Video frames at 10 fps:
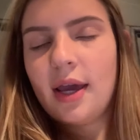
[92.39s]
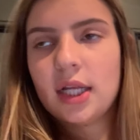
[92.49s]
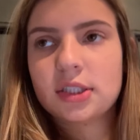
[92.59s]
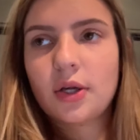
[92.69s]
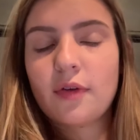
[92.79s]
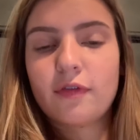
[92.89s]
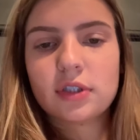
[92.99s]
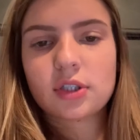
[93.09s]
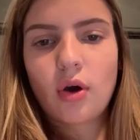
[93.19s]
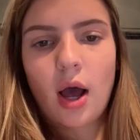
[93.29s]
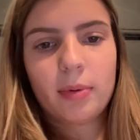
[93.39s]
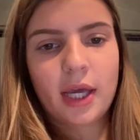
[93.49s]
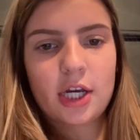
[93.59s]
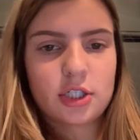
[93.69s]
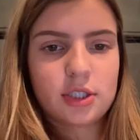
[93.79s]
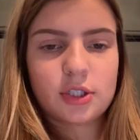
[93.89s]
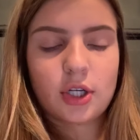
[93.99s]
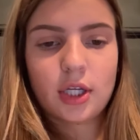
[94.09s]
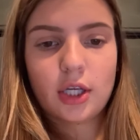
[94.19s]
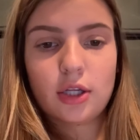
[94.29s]
And so the physical obligations
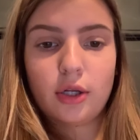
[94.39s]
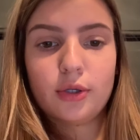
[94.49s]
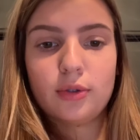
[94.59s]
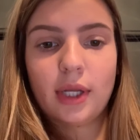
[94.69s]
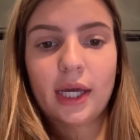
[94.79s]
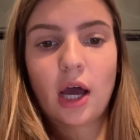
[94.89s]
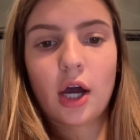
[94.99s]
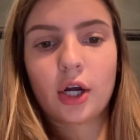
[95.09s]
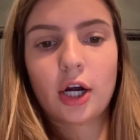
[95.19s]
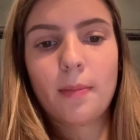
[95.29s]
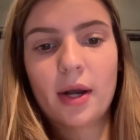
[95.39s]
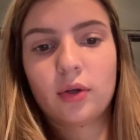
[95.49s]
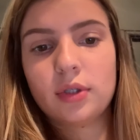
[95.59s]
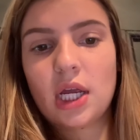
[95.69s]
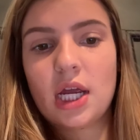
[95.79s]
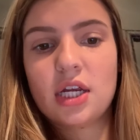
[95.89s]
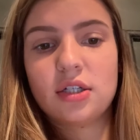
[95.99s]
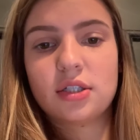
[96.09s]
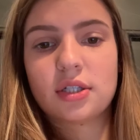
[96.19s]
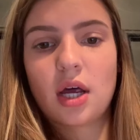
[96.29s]
could include like hunger, medical
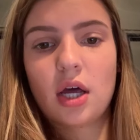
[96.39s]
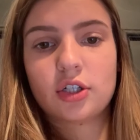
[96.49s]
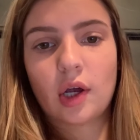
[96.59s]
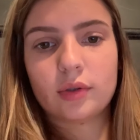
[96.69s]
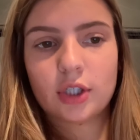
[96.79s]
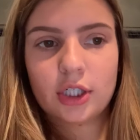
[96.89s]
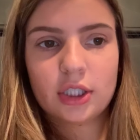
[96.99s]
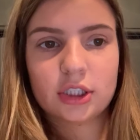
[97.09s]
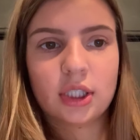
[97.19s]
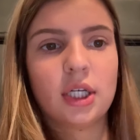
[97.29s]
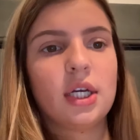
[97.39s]
needs, shelter,